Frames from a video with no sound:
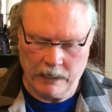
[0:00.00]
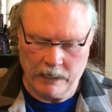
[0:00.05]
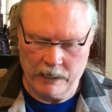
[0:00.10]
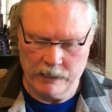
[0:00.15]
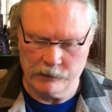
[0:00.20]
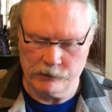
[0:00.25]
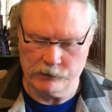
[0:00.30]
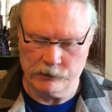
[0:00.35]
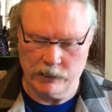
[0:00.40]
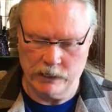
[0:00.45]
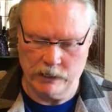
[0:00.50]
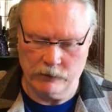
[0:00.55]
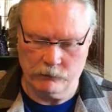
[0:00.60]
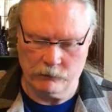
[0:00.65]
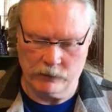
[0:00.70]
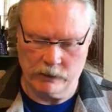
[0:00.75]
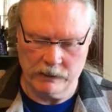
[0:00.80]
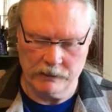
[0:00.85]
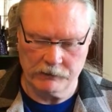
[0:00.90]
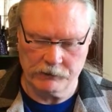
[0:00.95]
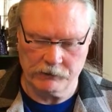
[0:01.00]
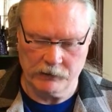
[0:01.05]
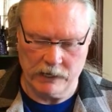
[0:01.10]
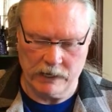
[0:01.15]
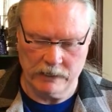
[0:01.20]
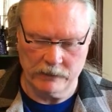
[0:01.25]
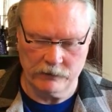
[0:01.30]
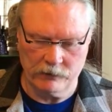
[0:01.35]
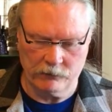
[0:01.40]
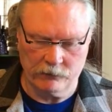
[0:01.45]
As they were
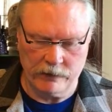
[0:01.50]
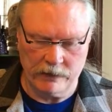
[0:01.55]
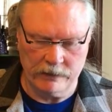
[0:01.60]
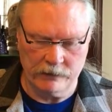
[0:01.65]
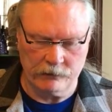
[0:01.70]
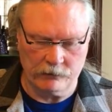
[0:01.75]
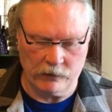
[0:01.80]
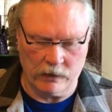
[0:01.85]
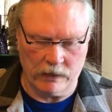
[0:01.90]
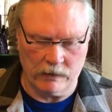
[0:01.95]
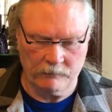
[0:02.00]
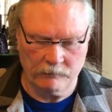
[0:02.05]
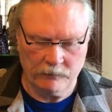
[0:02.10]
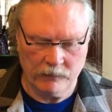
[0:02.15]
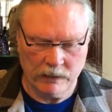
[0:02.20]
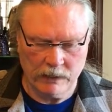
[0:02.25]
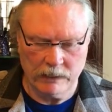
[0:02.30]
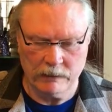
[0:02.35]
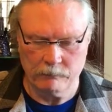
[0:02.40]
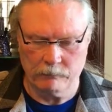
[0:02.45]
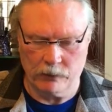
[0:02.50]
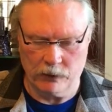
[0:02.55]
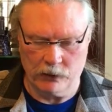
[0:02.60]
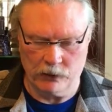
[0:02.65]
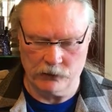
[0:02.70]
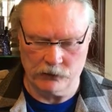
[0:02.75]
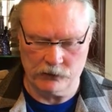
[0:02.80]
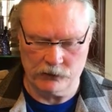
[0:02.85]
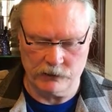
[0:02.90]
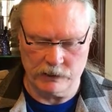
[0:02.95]
inside the raindrop, it
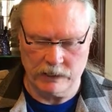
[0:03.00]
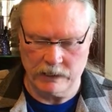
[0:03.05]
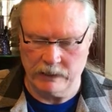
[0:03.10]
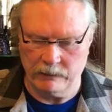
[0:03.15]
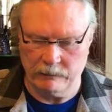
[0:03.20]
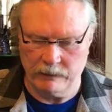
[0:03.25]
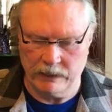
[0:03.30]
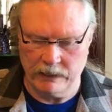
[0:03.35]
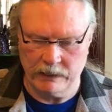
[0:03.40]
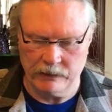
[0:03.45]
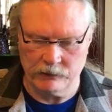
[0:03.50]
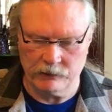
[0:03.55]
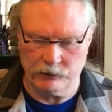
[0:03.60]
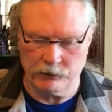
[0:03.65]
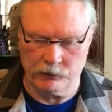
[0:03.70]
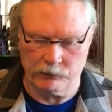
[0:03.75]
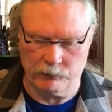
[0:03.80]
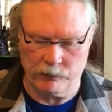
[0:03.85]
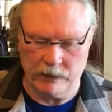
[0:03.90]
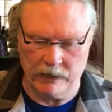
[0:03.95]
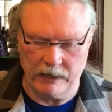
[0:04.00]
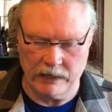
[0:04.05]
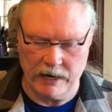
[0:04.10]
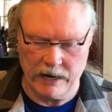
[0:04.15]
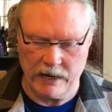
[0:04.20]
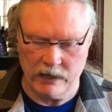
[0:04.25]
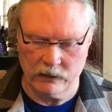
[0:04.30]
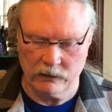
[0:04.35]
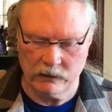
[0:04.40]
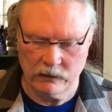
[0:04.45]
burst and it began to spread
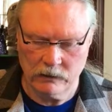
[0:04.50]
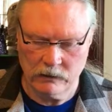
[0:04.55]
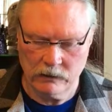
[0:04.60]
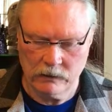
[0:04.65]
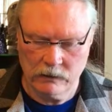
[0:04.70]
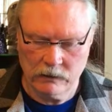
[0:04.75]
out.